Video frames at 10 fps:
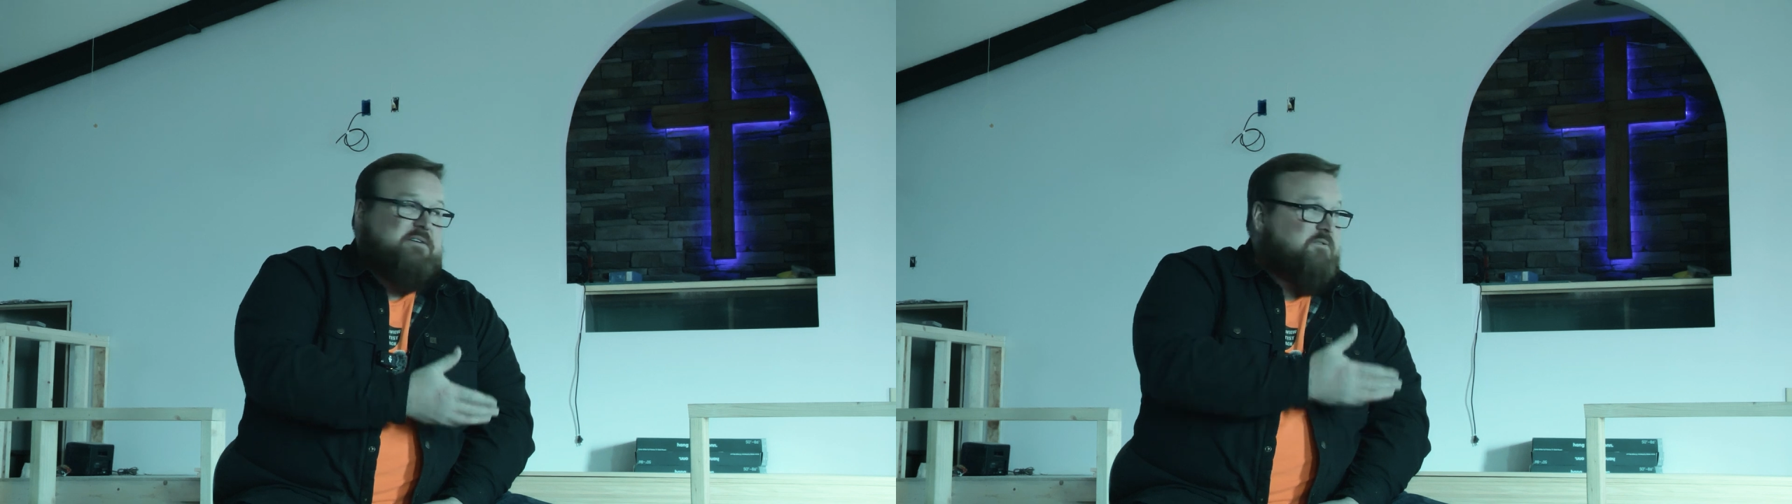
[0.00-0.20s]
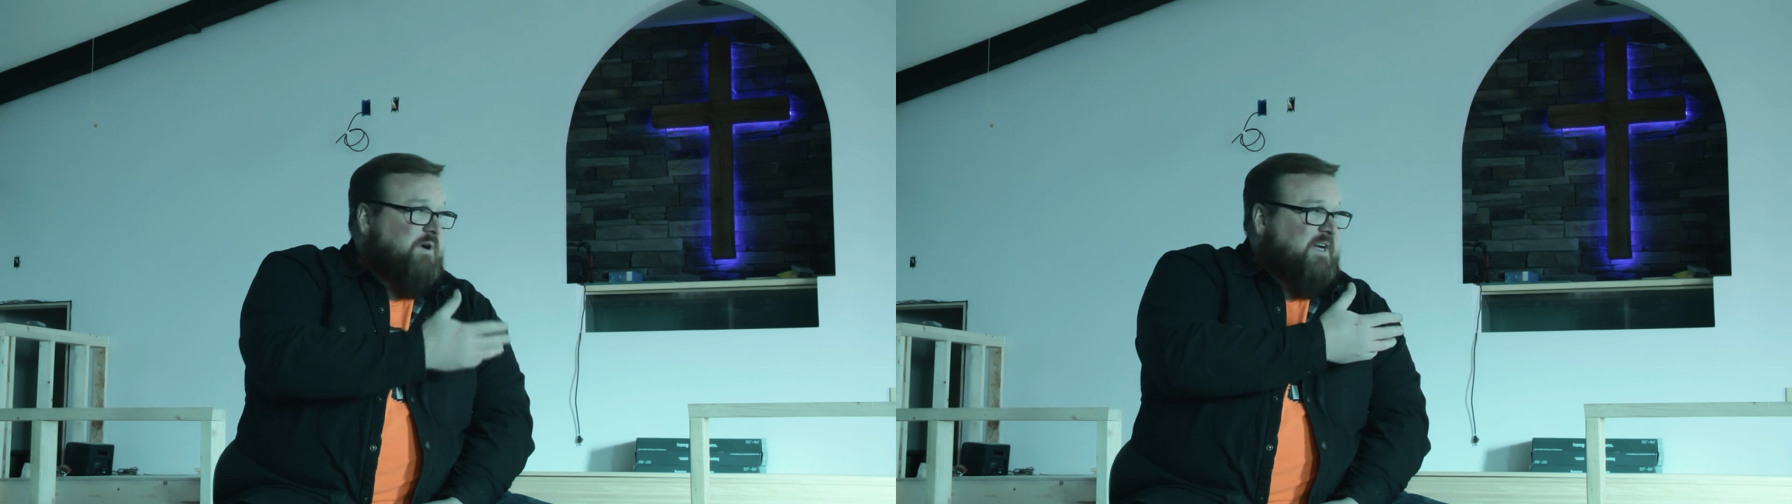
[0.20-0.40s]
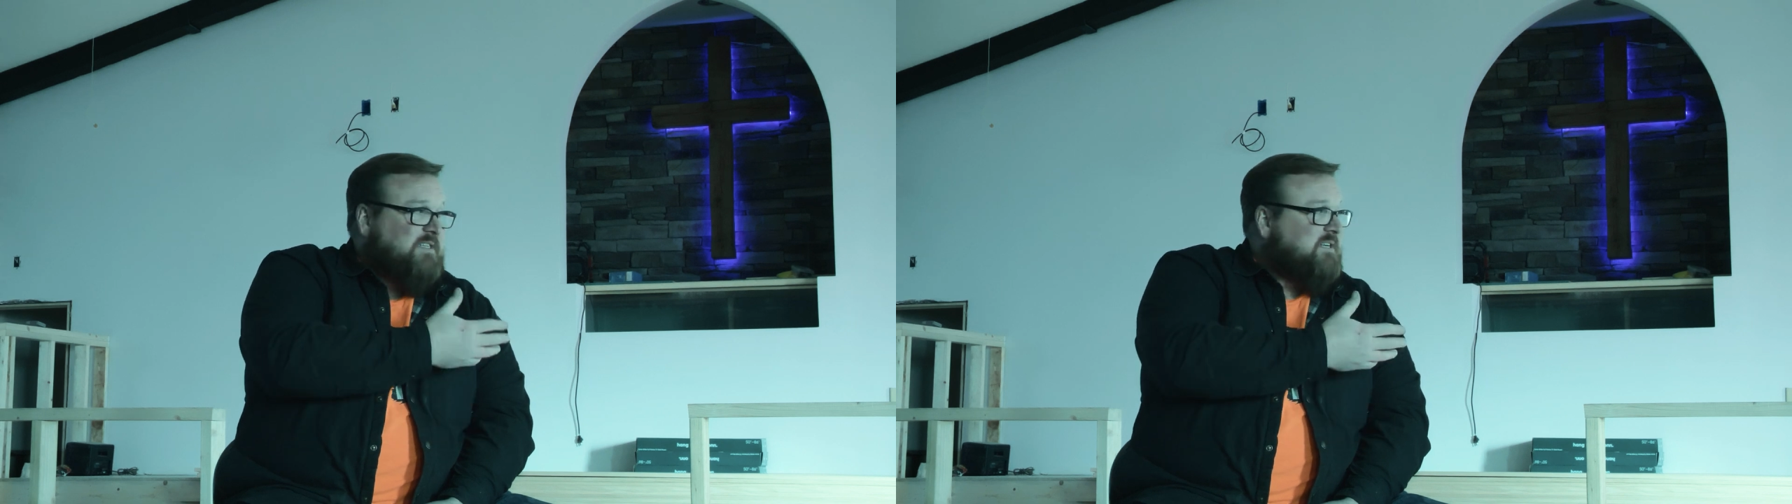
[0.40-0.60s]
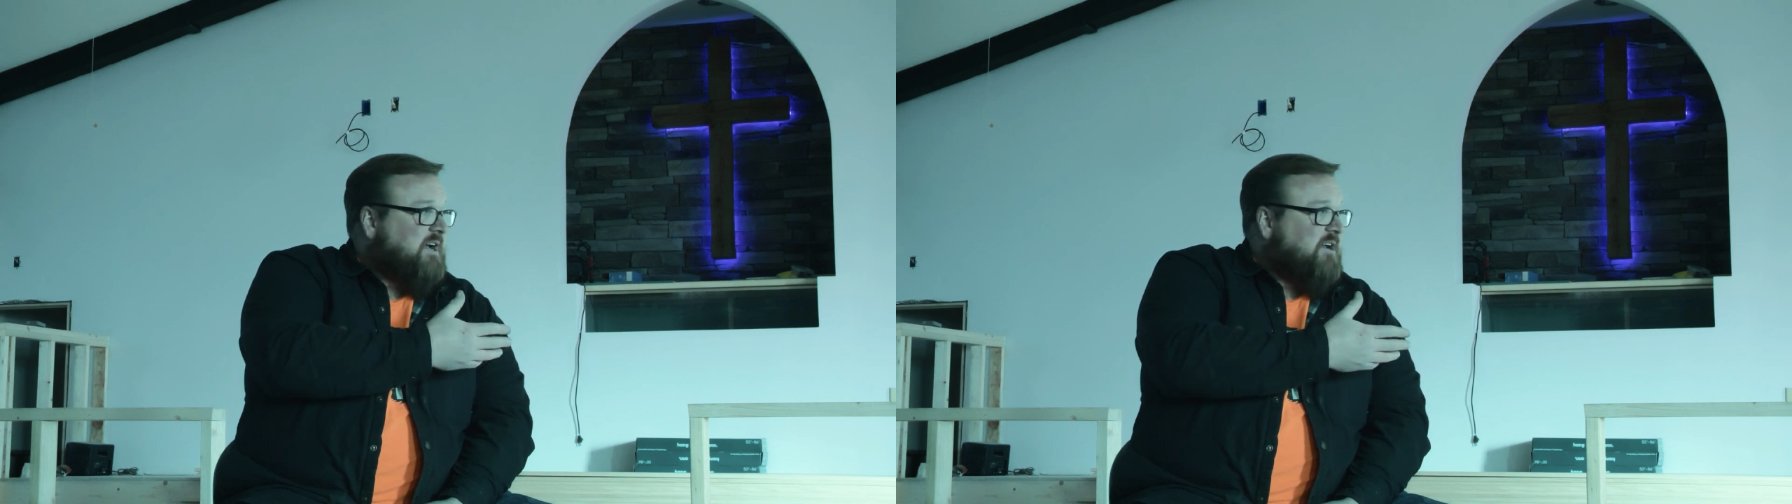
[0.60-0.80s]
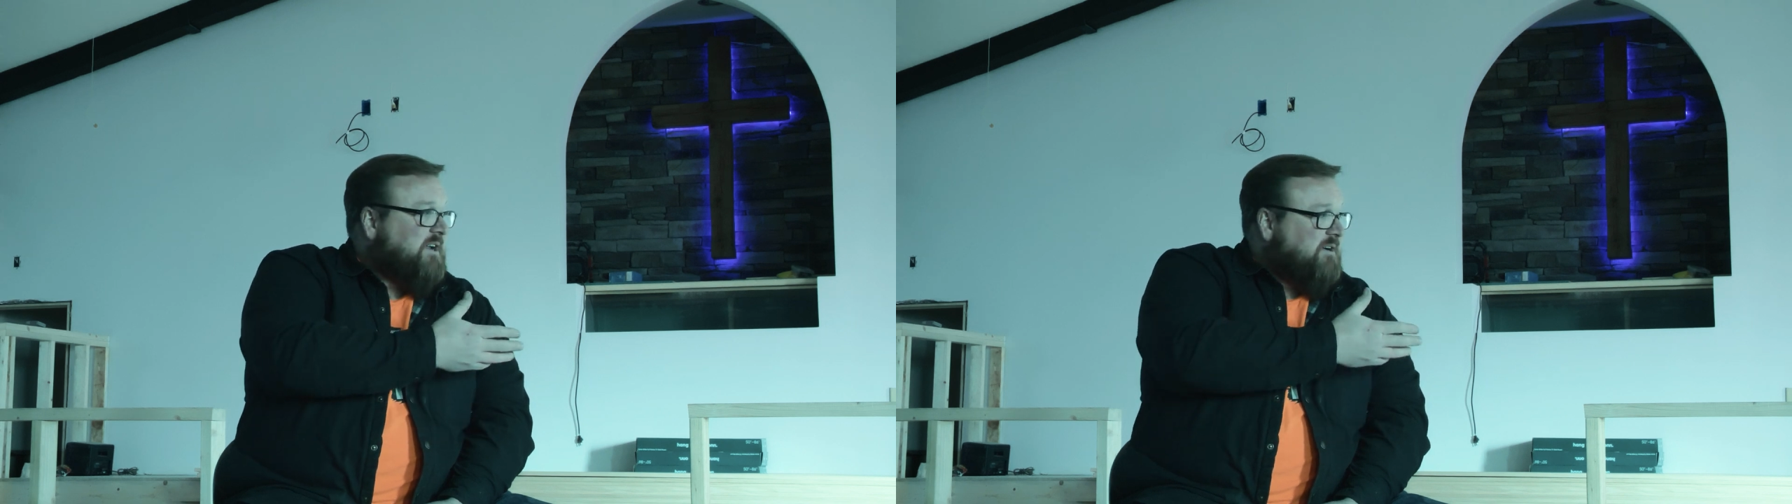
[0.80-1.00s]

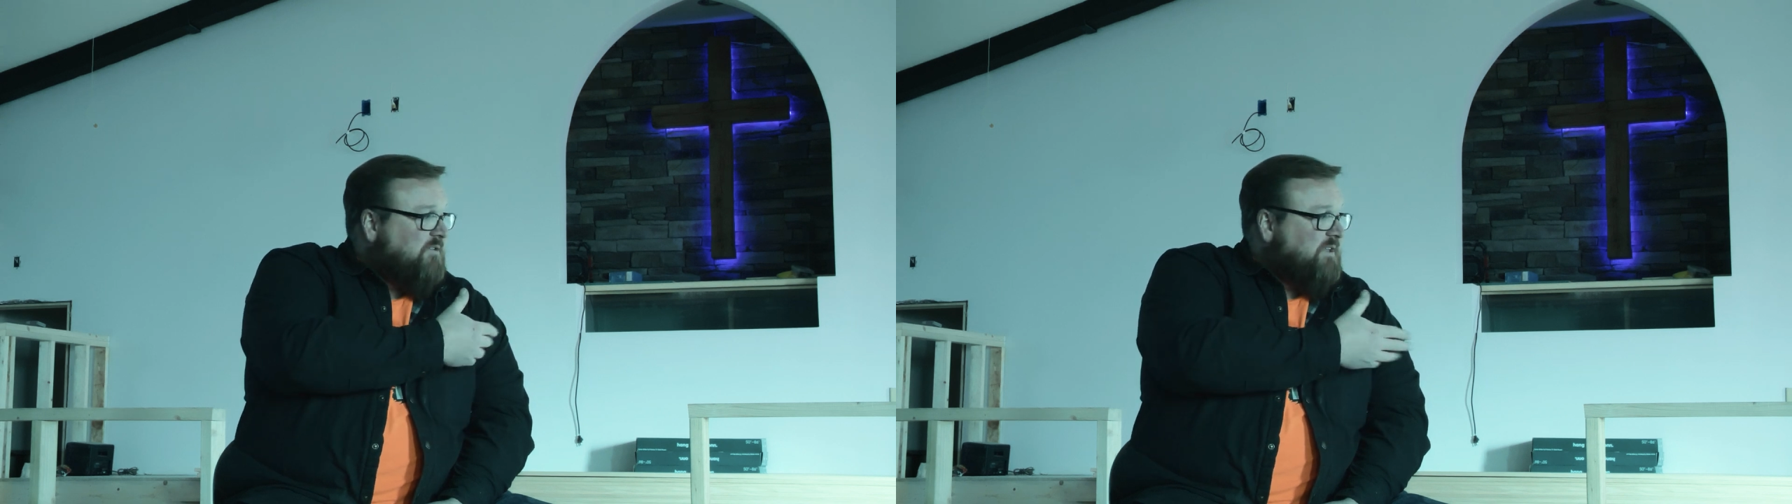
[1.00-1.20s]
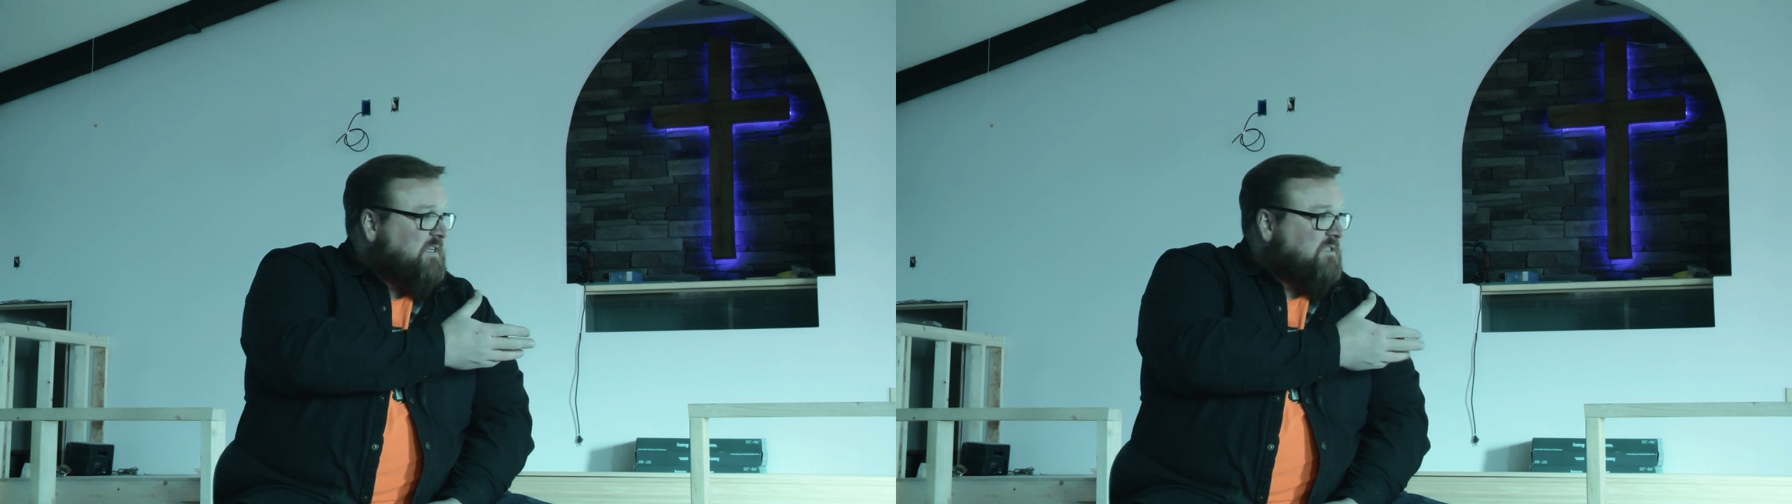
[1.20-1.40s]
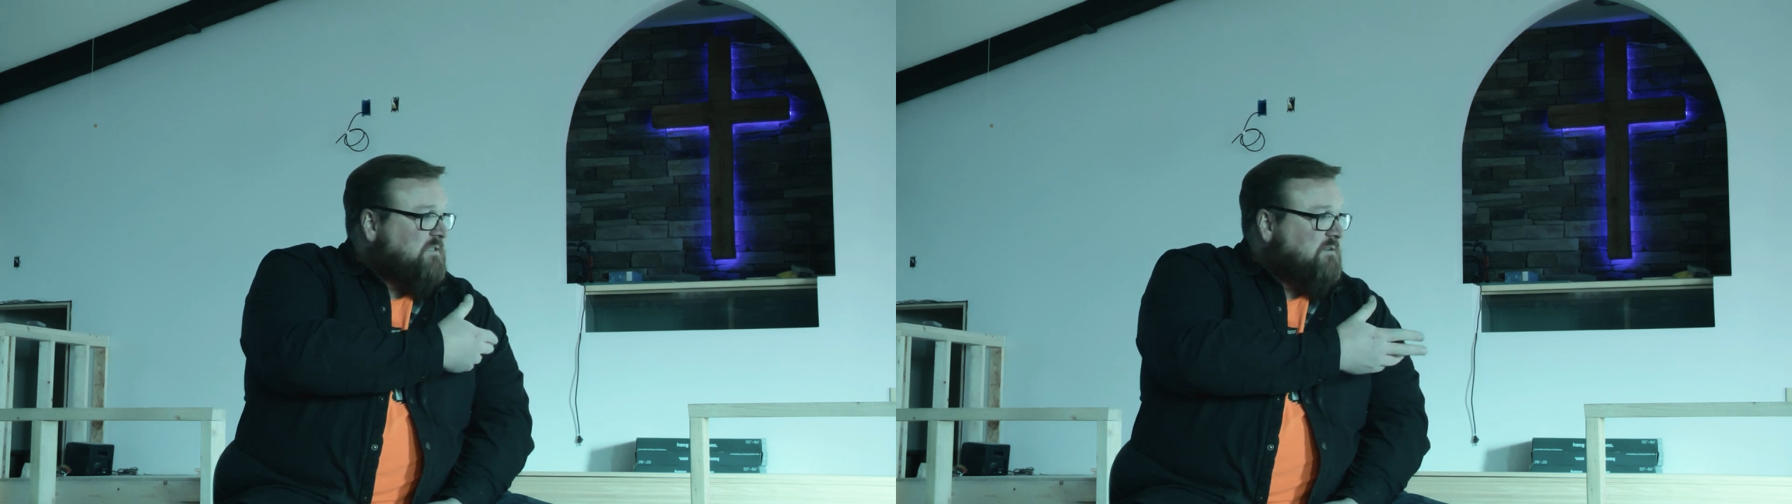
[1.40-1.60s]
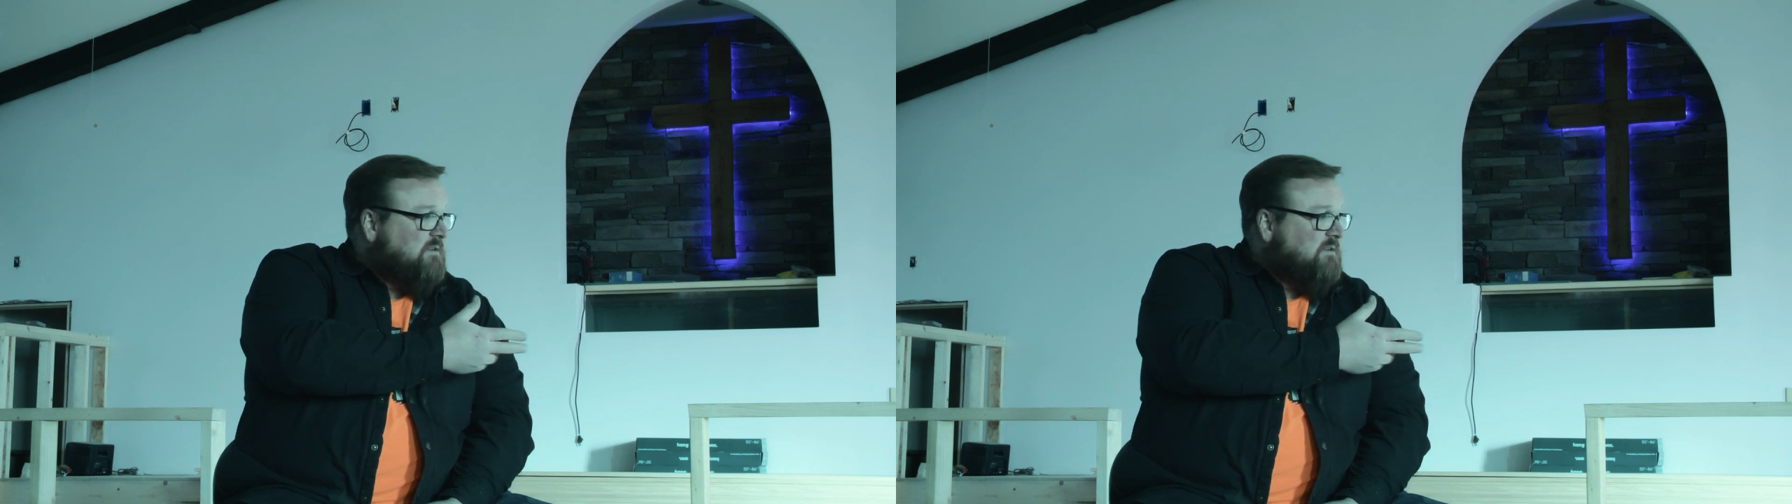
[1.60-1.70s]
wainscoting on these